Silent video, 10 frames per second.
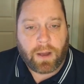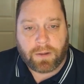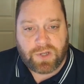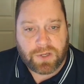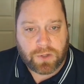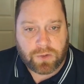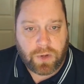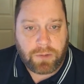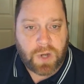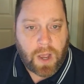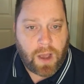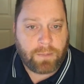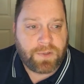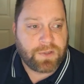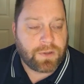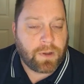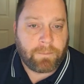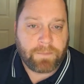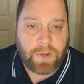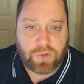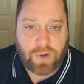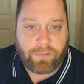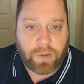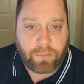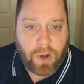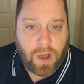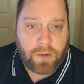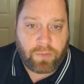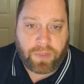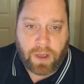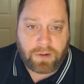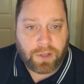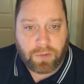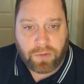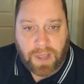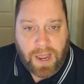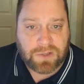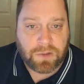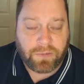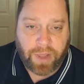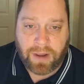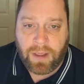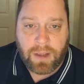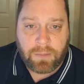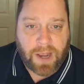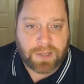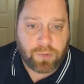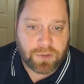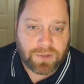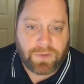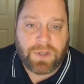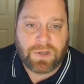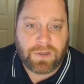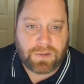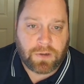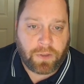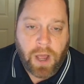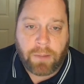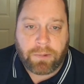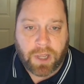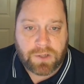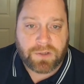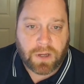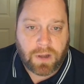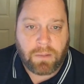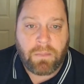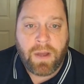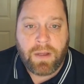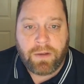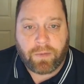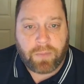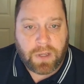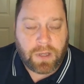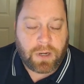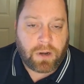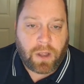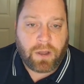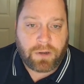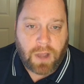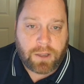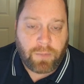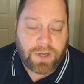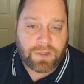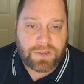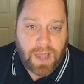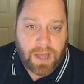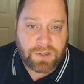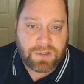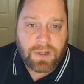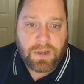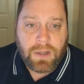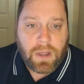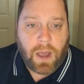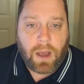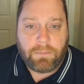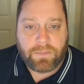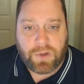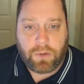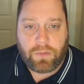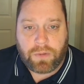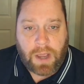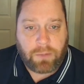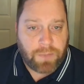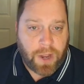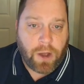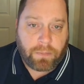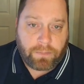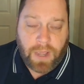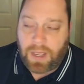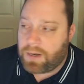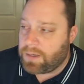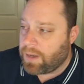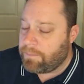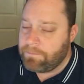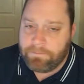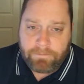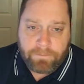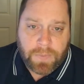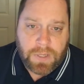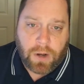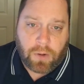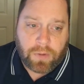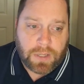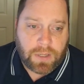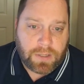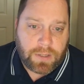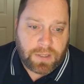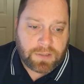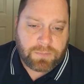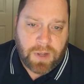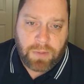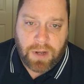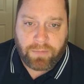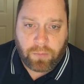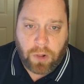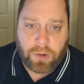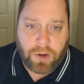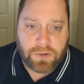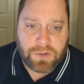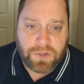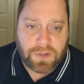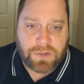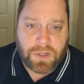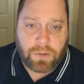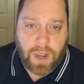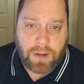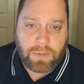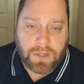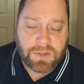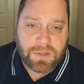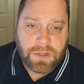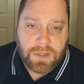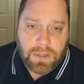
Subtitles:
chase their dream jobs, travel abroad without dealing with the hassle of like passports and visas and all the complications that come from being in an undocumented status. So that was my hope. And, it's been a bit of a roller coaster since then, right? Because,